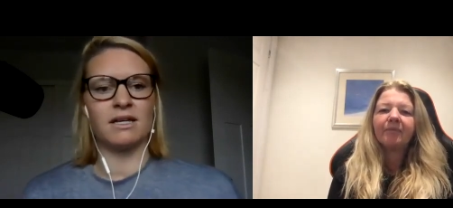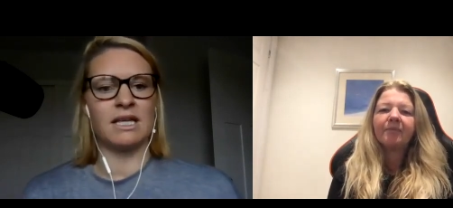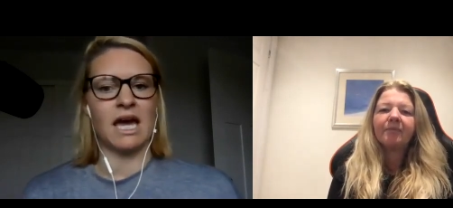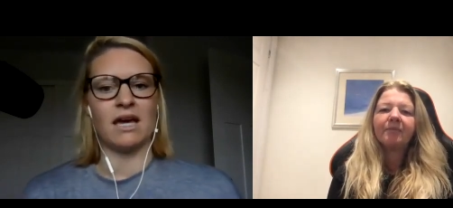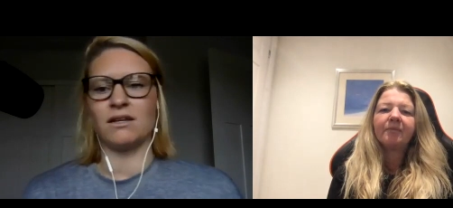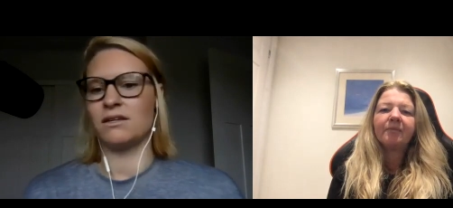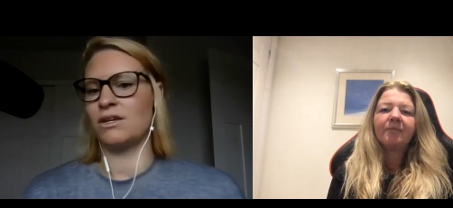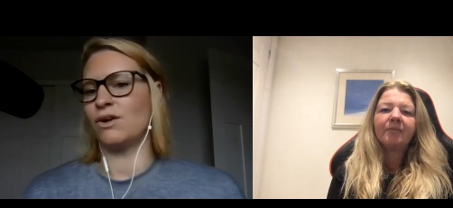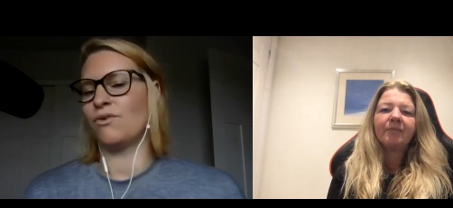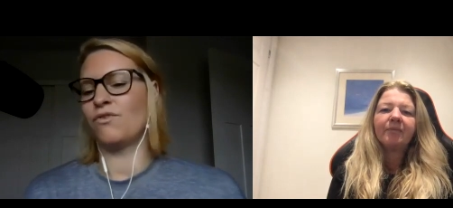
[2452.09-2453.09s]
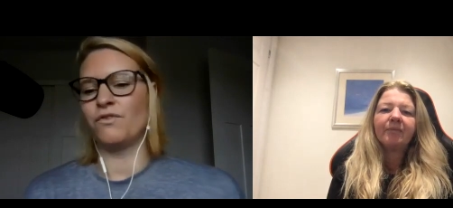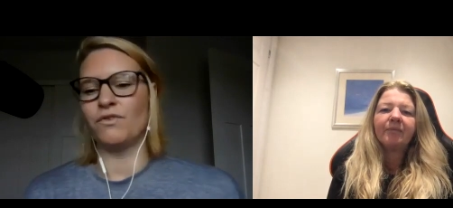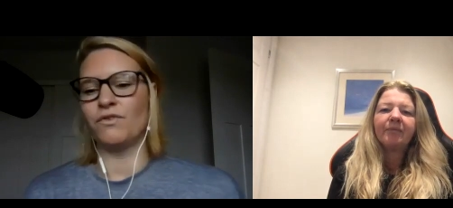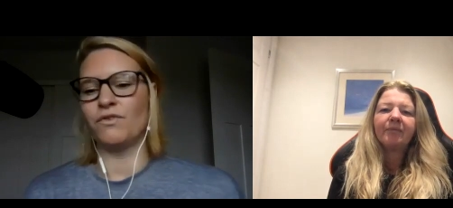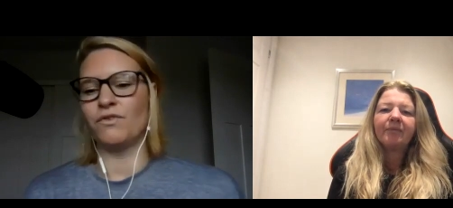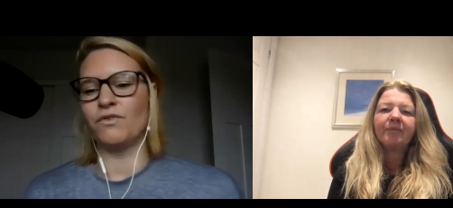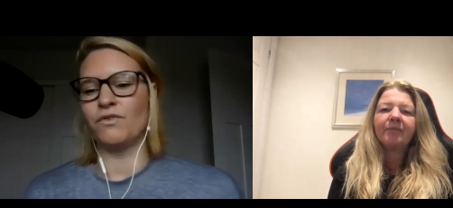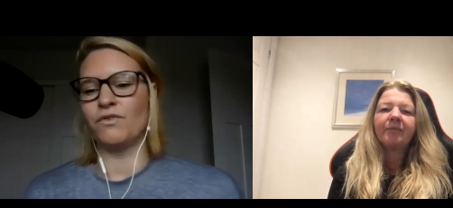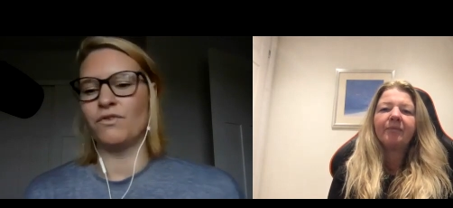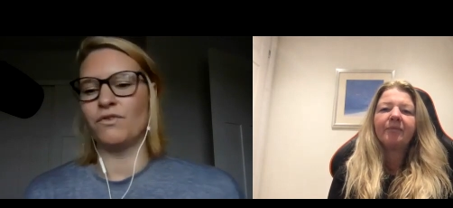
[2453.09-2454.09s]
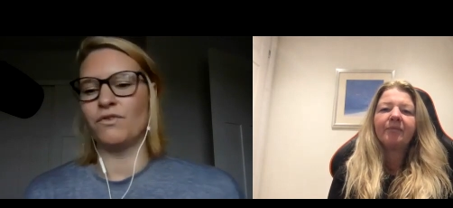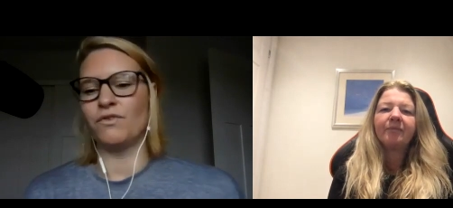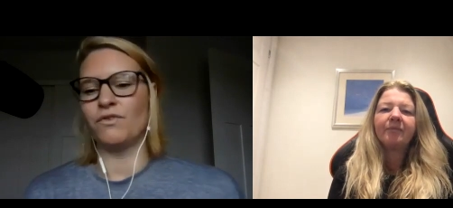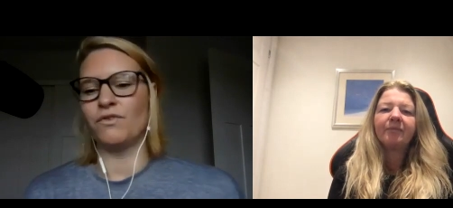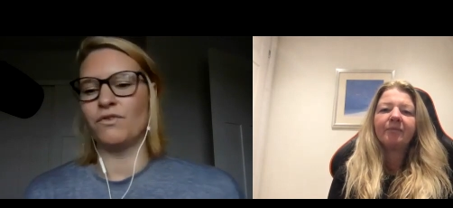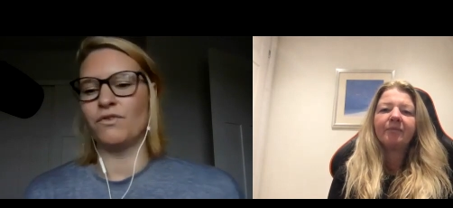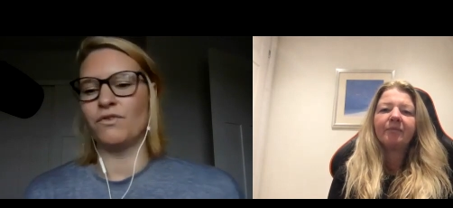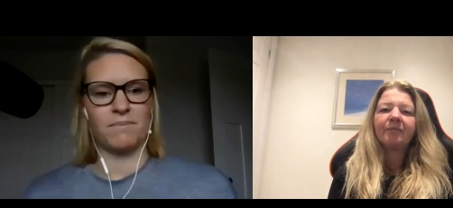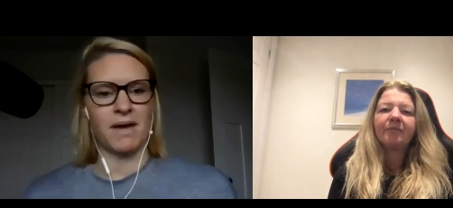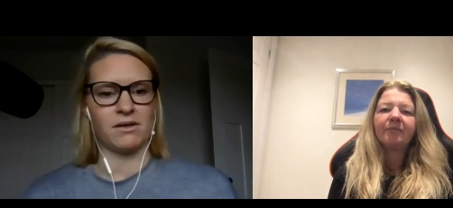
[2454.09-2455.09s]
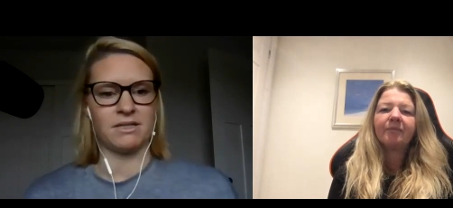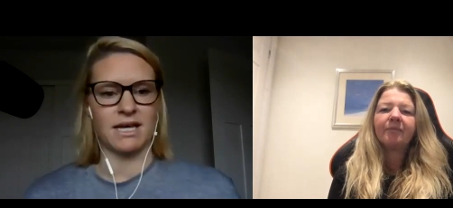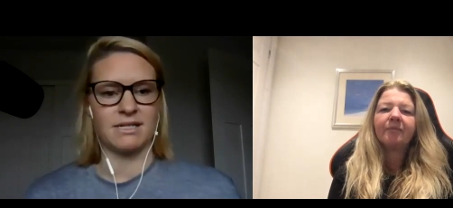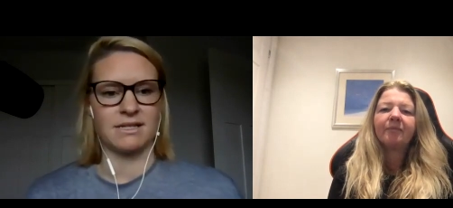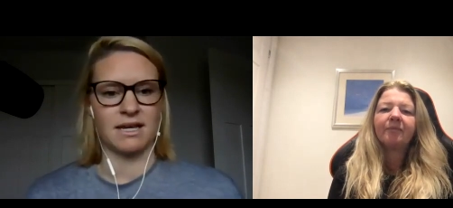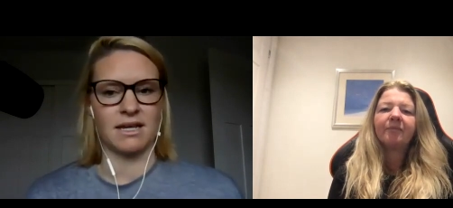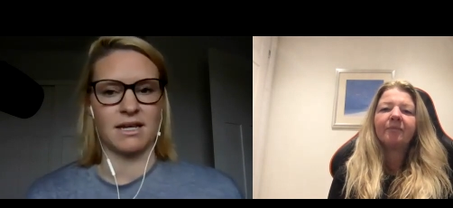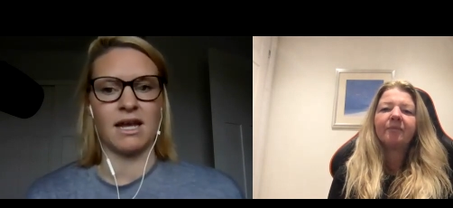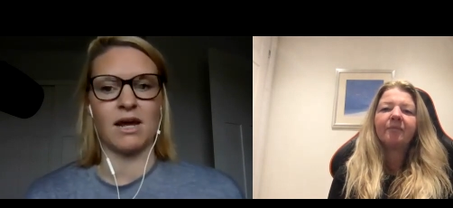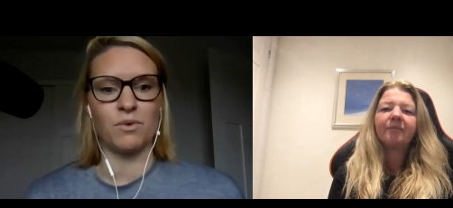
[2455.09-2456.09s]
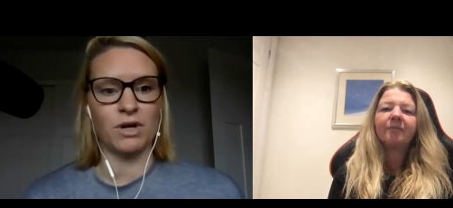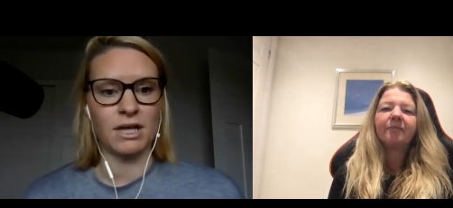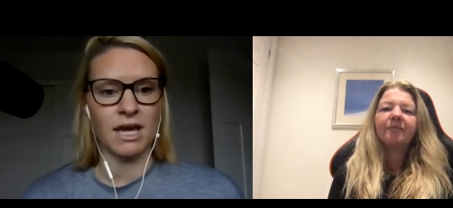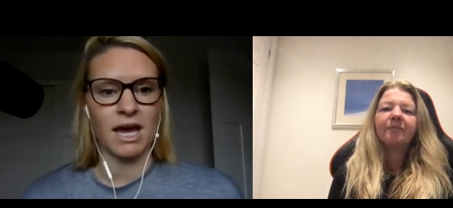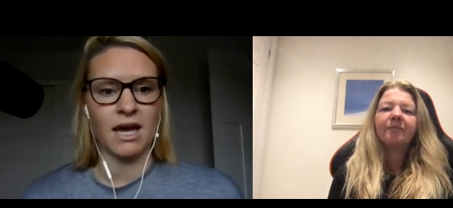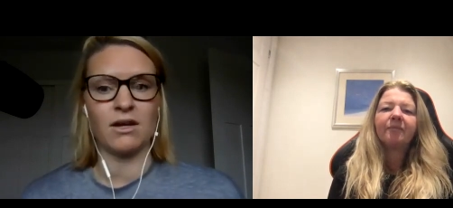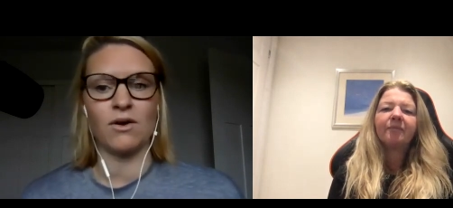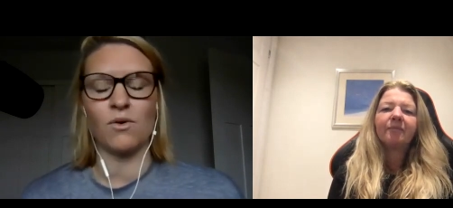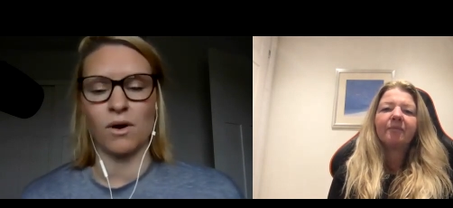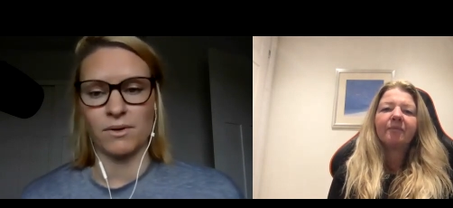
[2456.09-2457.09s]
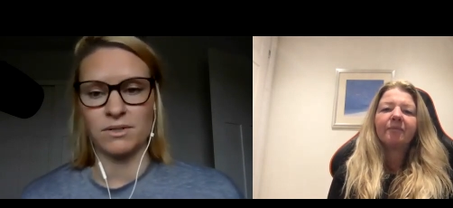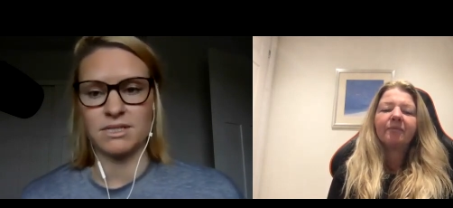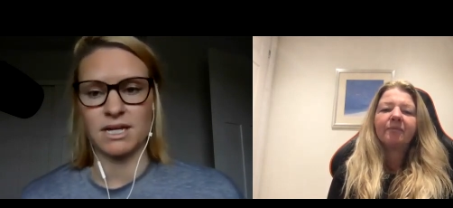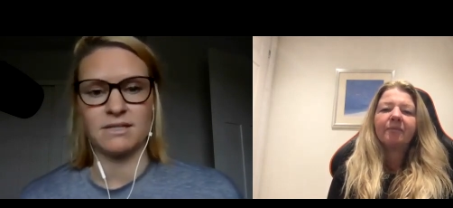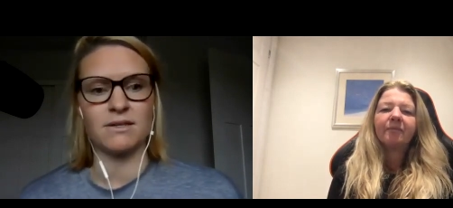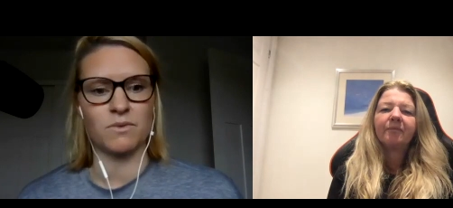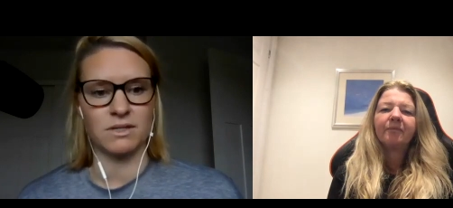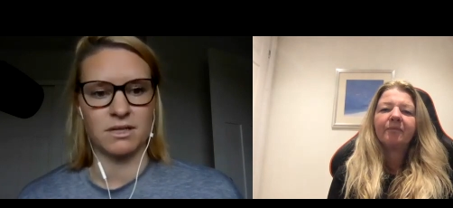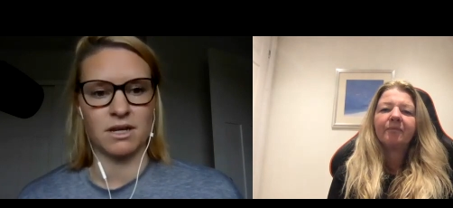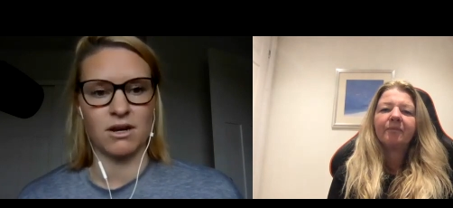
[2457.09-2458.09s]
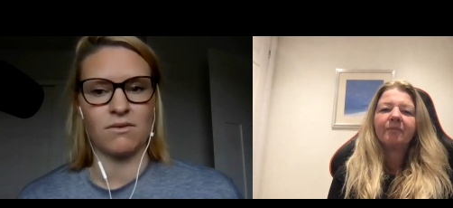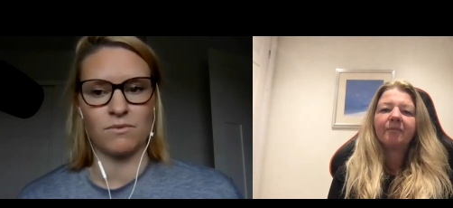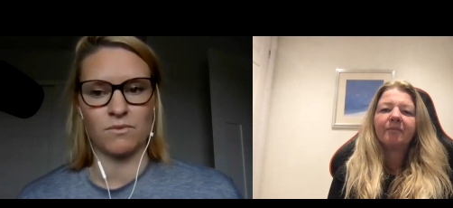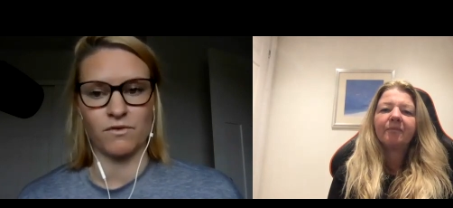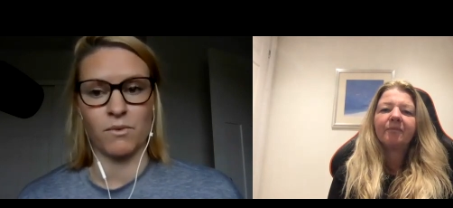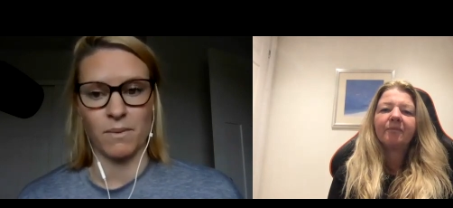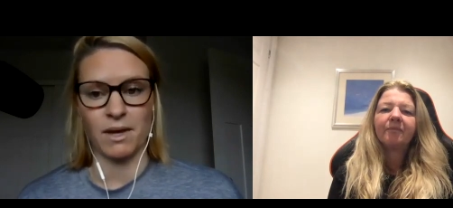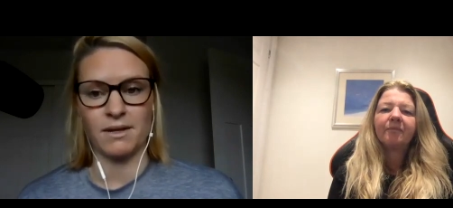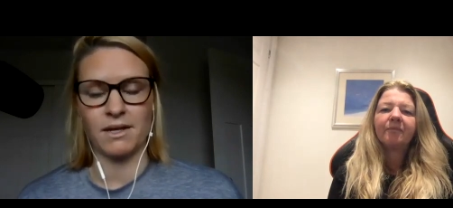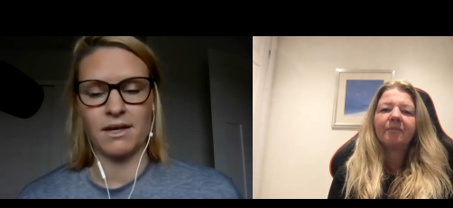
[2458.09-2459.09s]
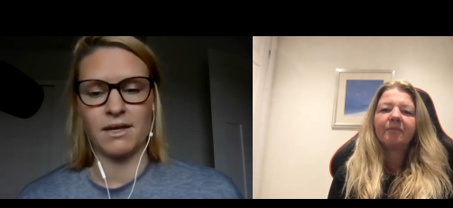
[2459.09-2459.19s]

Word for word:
Speaker 1: get you know full metabolic thyroid panel tested and i would get hormones tested once a year for women